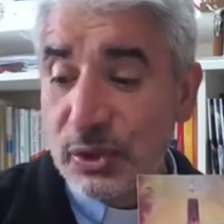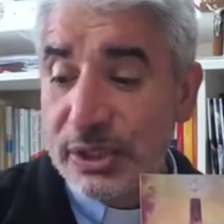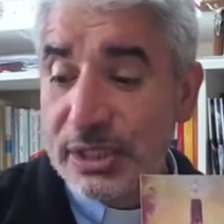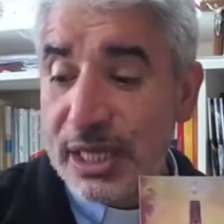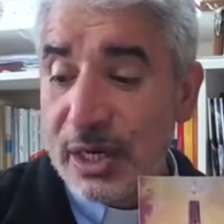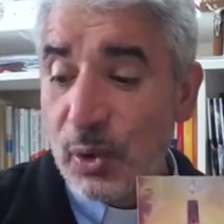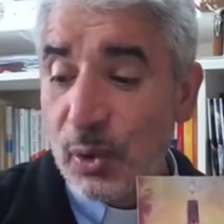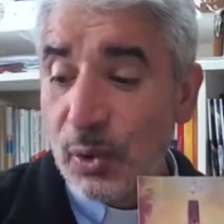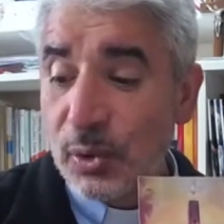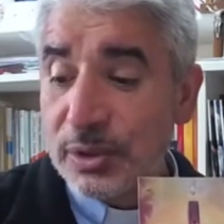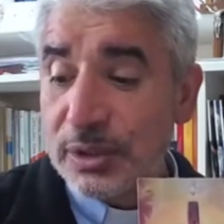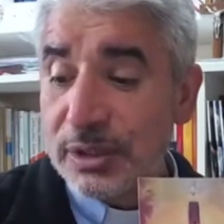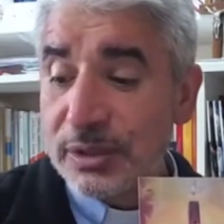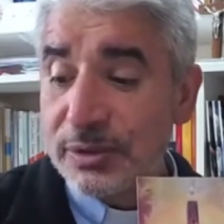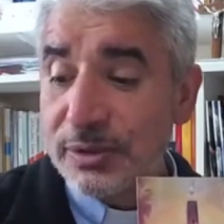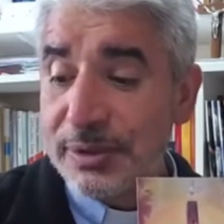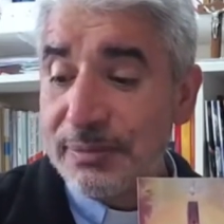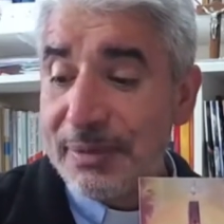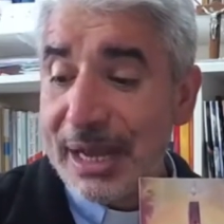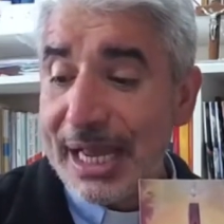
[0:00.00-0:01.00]
The Lord
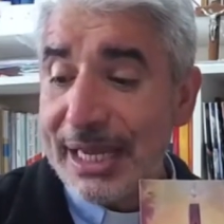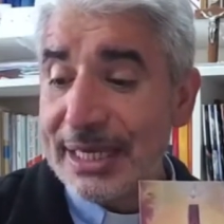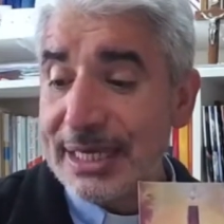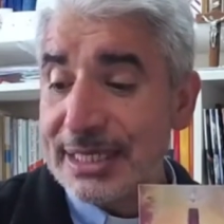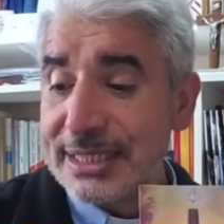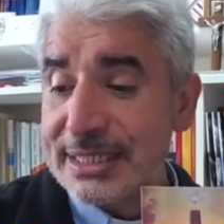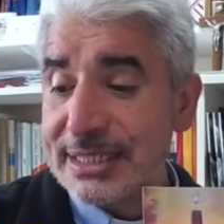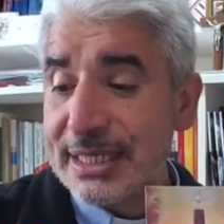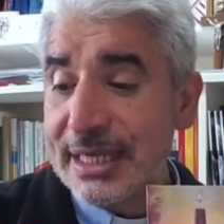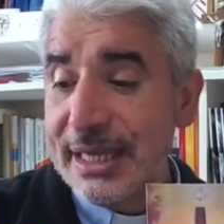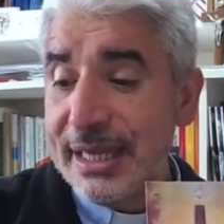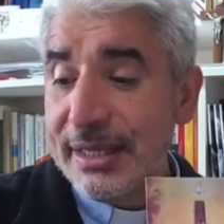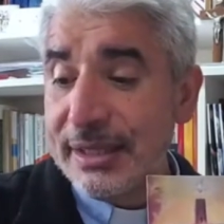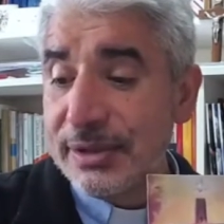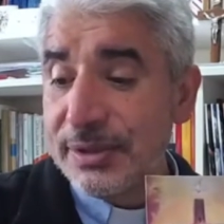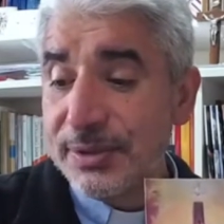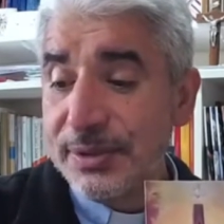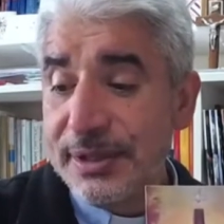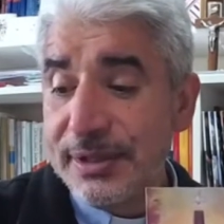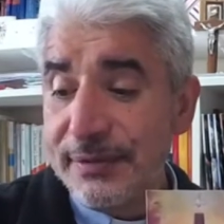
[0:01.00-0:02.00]
reminds us
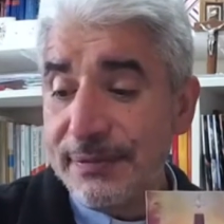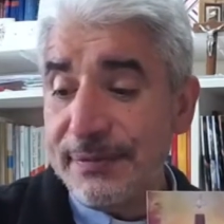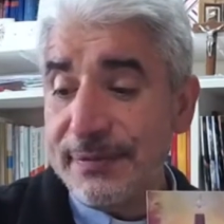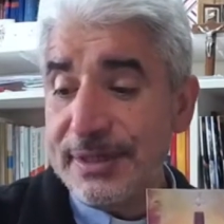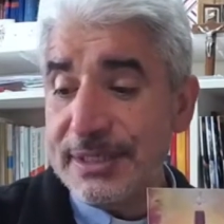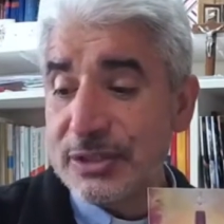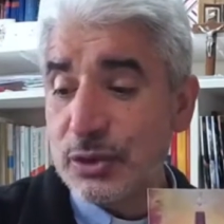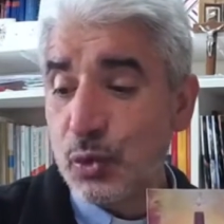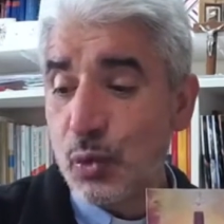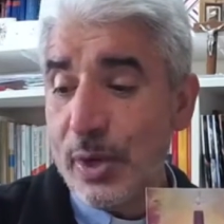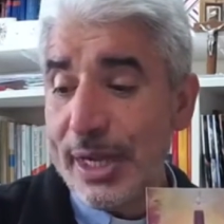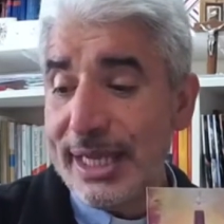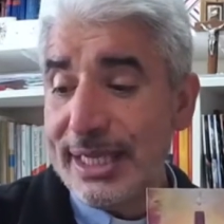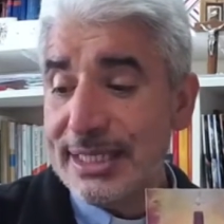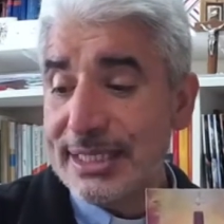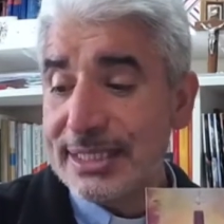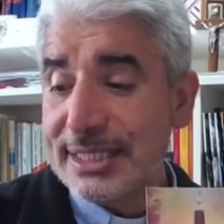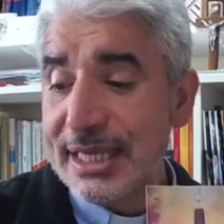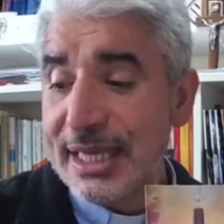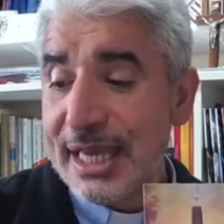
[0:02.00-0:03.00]
through different
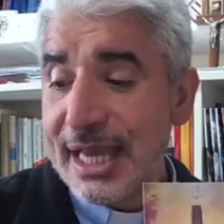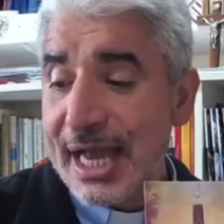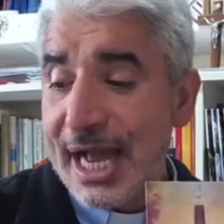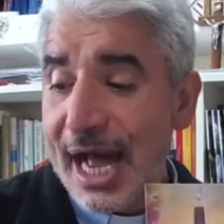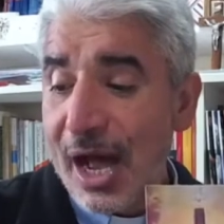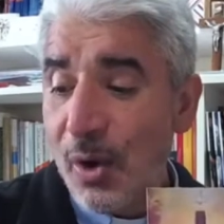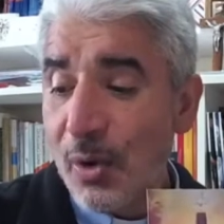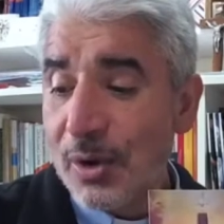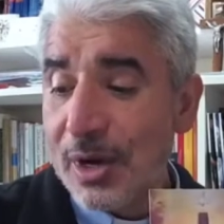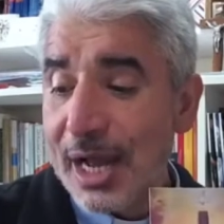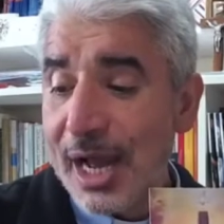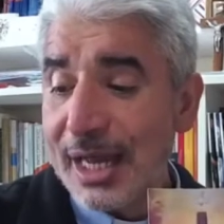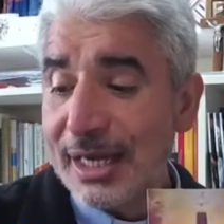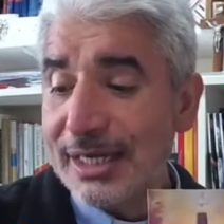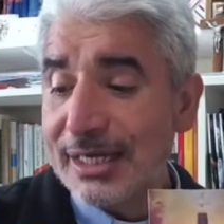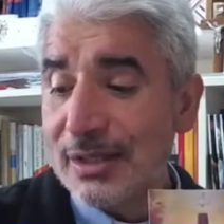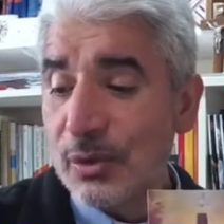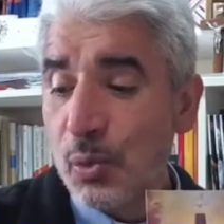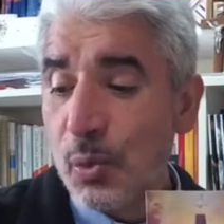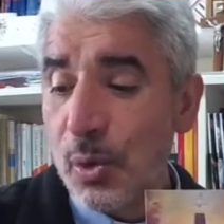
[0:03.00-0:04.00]
ways how
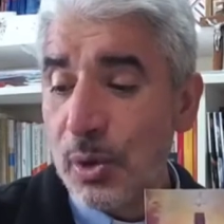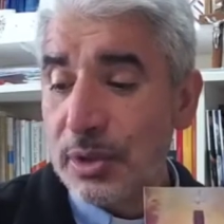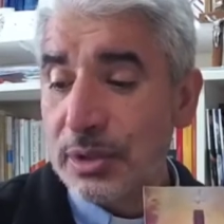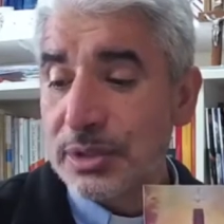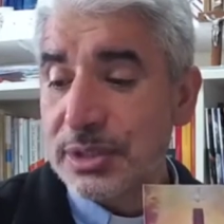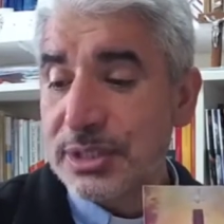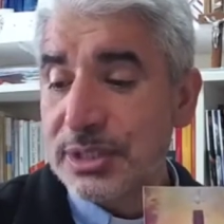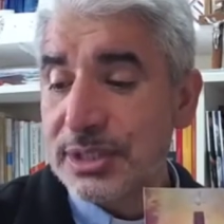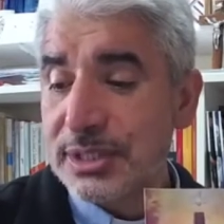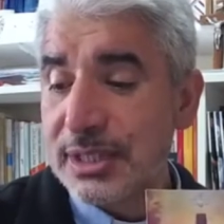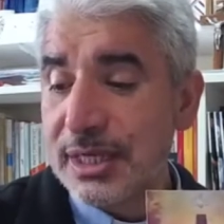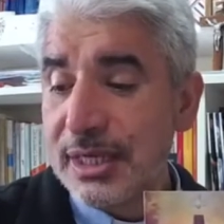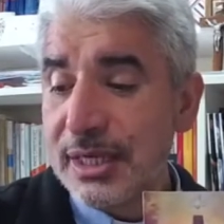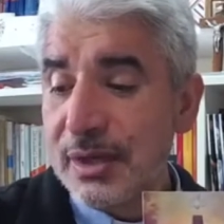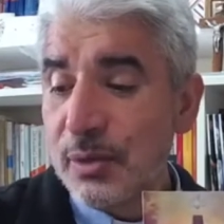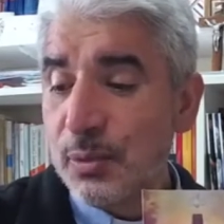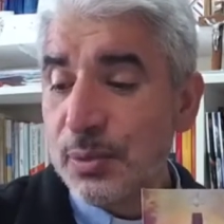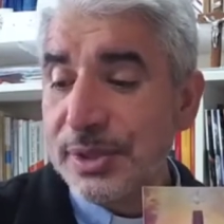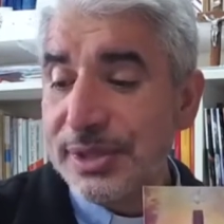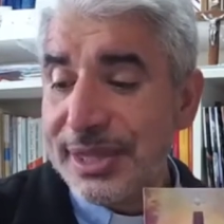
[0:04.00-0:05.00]
God works
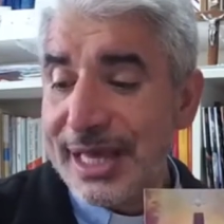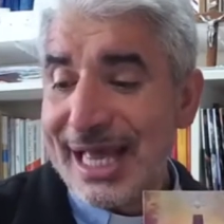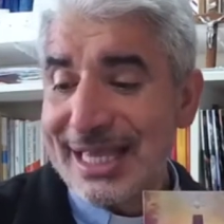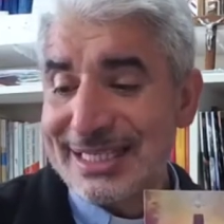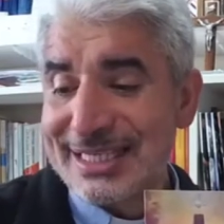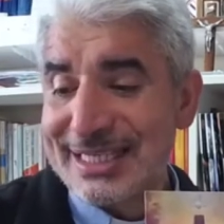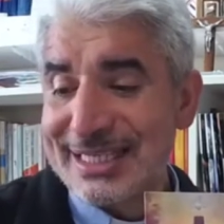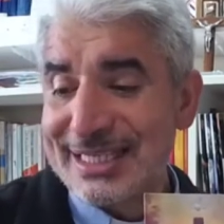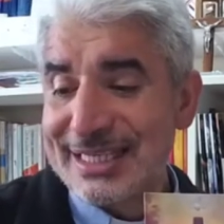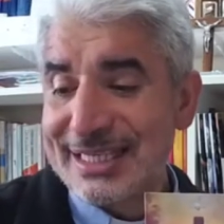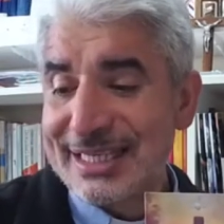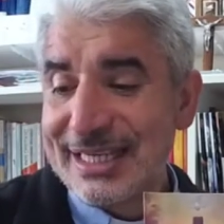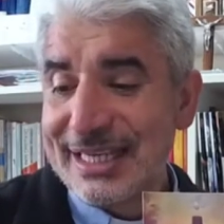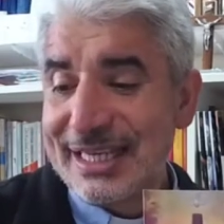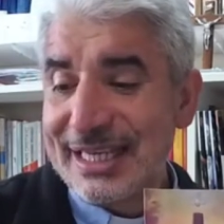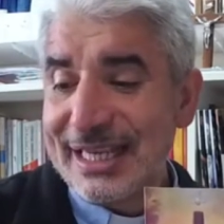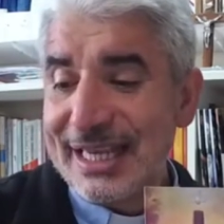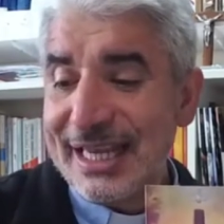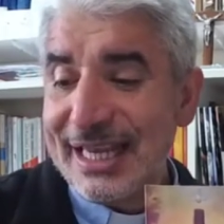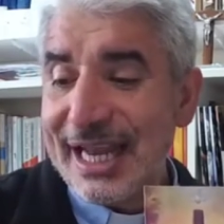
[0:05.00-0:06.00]
with us.
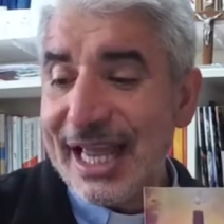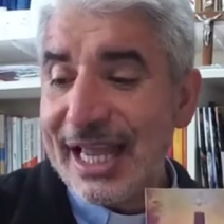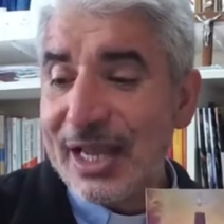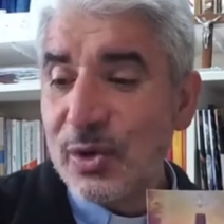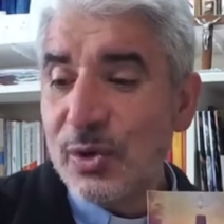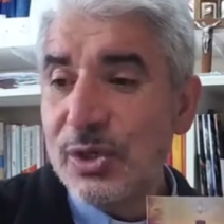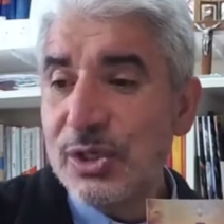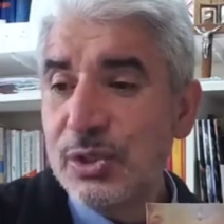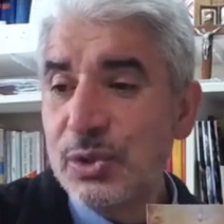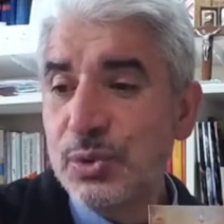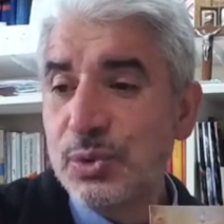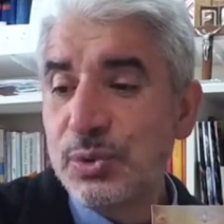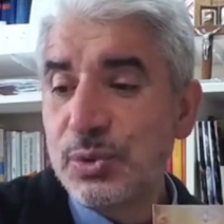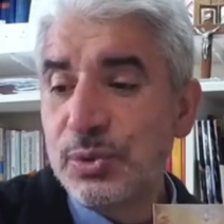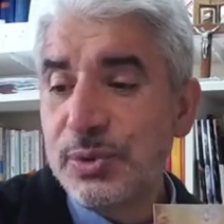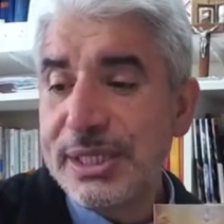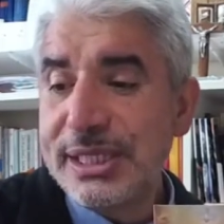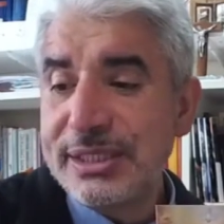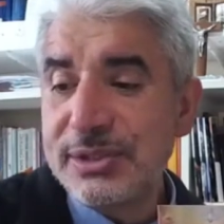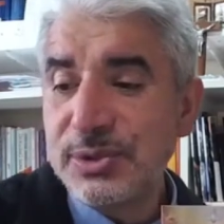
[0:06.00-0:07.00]
And I am going to
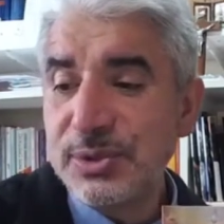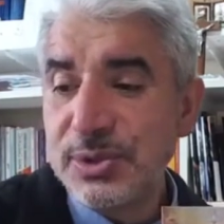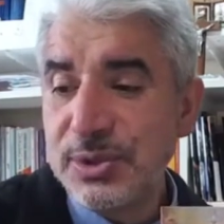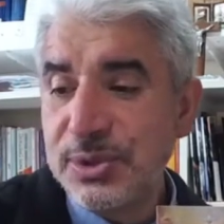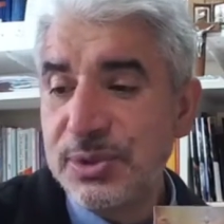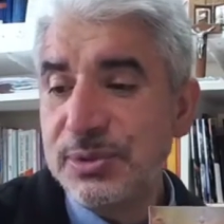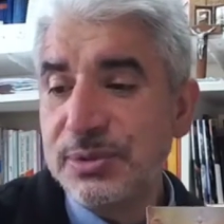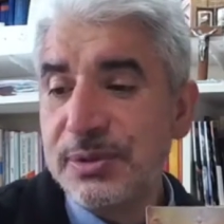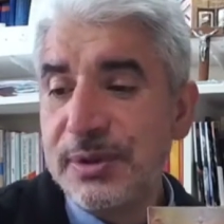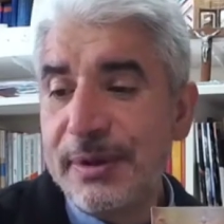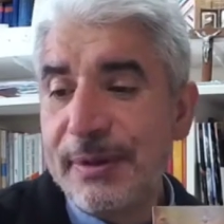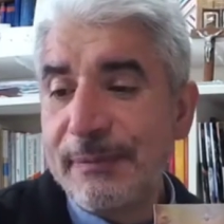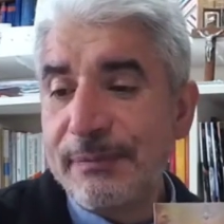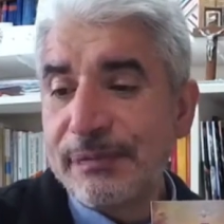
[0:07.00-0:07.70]
read to you